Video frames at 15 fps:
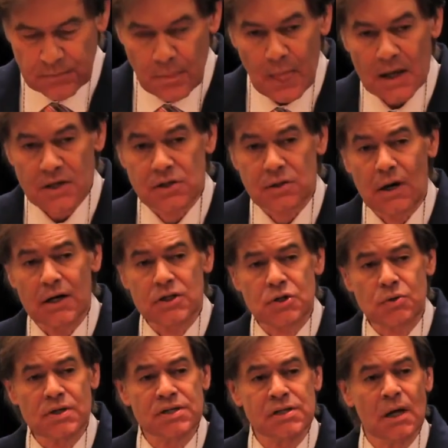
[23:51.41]
A structure
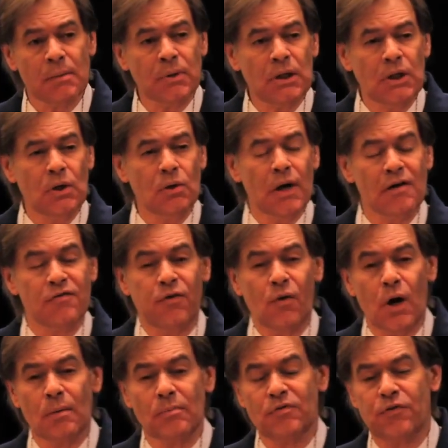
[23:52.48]
is something you have
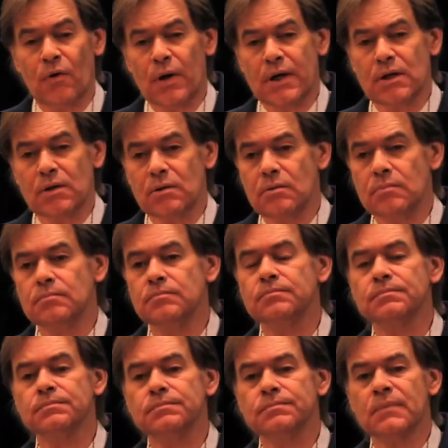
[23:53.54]
formed for you
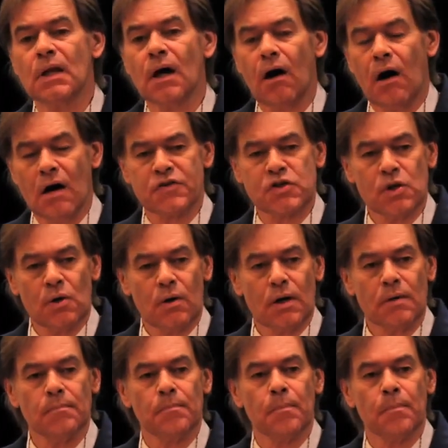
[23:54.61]
offshore,